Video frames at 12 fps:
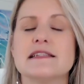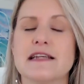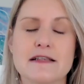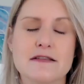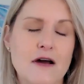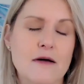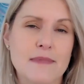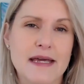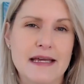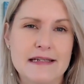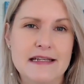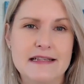does not
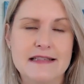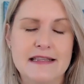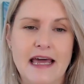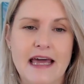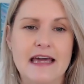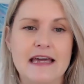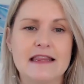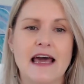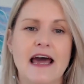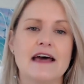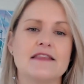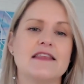mean to say that